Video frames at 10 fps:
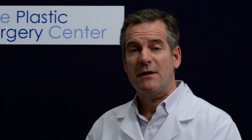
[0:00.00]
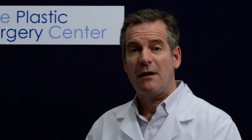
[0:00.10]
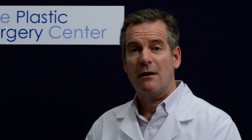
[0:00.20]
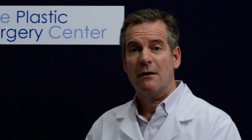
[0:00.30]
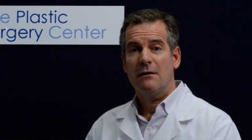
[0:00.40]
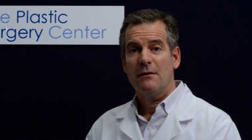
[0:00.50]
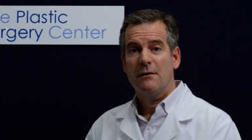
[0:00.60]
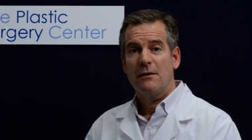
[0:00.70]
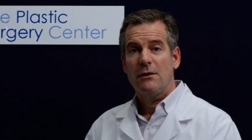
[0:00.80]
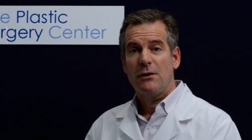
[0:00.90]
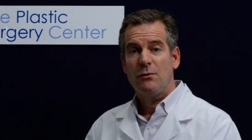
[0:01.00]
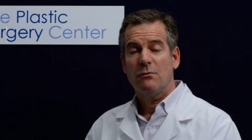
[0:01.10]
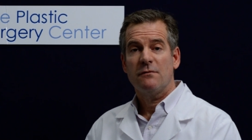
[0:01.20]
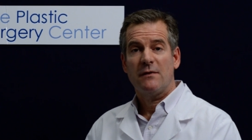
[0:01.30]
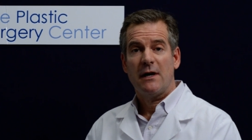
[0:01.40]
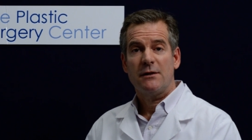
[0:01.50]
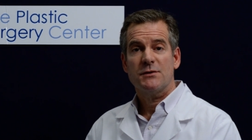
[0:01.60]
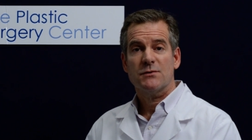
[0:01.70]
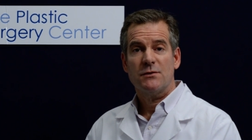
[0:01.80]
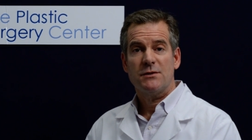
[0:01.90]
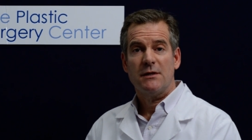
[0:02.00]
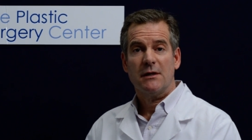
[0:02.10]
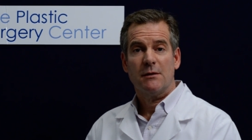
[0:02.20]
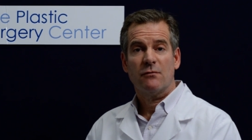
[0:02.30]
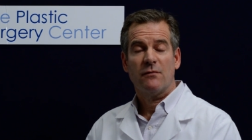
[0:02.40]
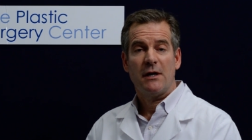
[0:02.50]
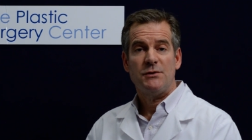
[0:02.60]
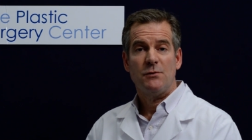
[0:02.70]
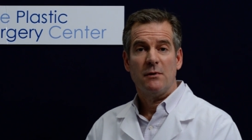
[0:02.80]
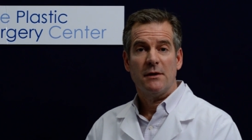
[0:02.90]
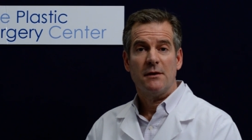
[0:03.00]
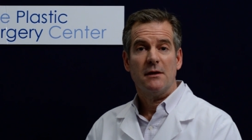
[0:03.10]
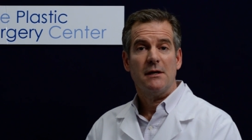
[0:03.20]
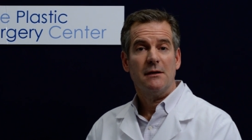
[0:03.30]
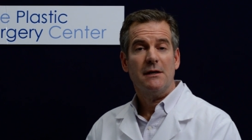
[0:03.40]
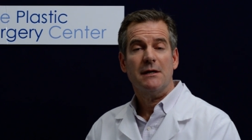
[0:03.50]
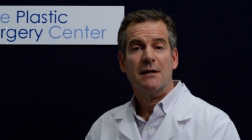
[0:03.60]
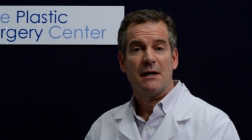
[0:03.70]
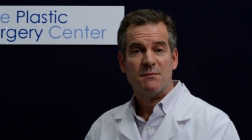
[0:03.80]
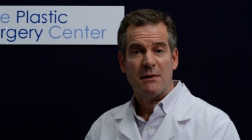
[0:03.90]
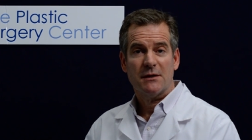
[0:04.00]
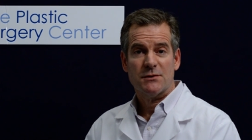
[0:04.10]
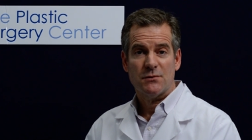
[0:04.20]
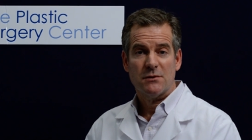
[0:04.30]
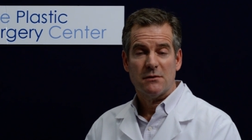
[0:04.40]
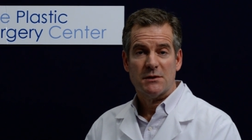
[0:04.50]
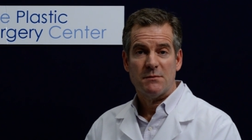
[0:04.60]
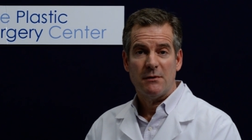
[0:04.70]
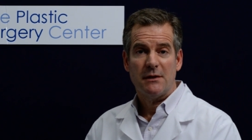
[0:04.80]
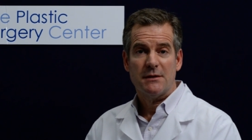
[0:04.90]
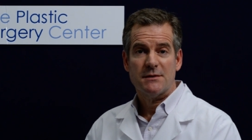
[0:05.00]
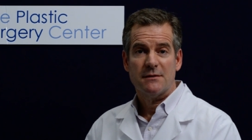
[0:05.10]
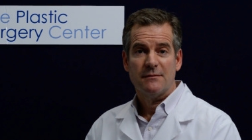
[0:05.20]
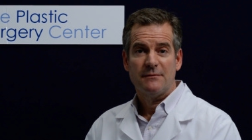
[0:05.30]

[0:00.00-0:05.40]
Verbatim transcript: care, you will find a surgeon that can provide you with the elite cosmetic surgical experience.